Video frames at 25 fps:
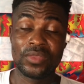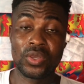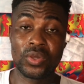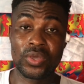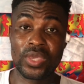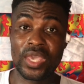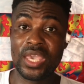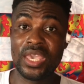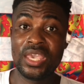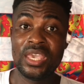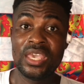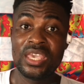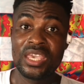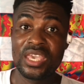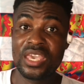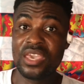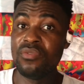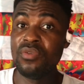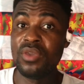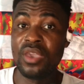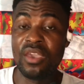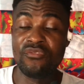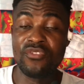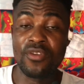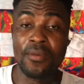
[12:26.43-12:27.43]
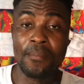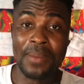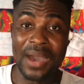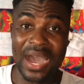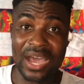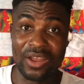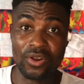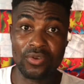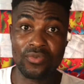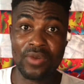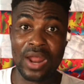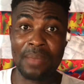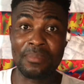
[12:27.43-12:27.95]
Okay, even if you buy
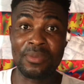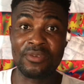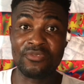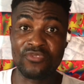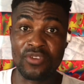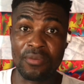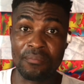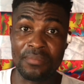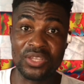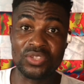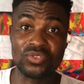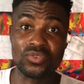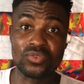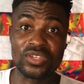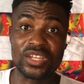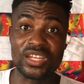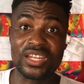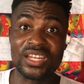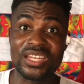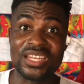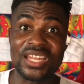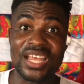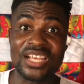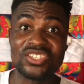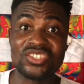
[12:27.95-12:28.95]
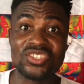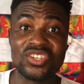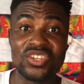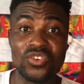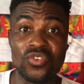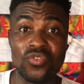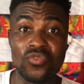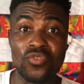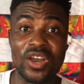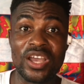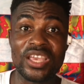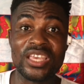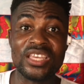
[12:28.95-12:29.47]
a rabbit from me today, the next thing you
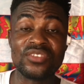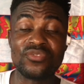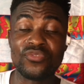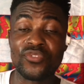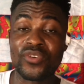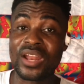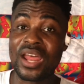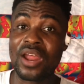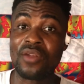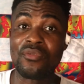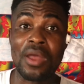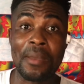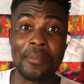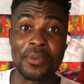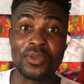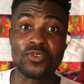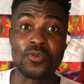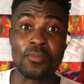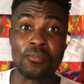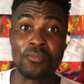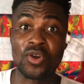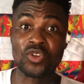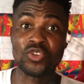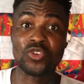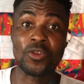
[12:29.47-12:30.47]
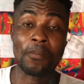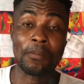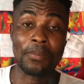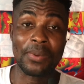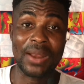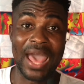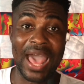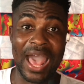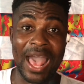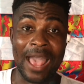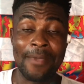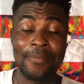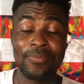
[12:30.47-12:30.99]
want is for that rabbit to
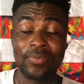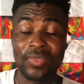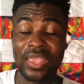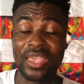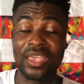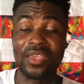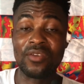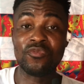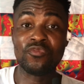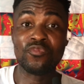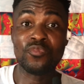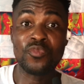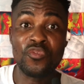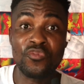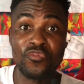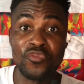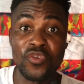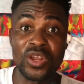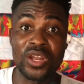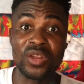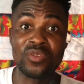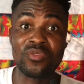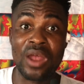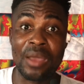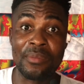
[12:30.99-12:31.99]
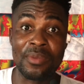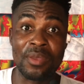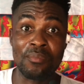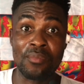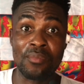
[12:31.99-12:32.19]
multiply. And before the rabbit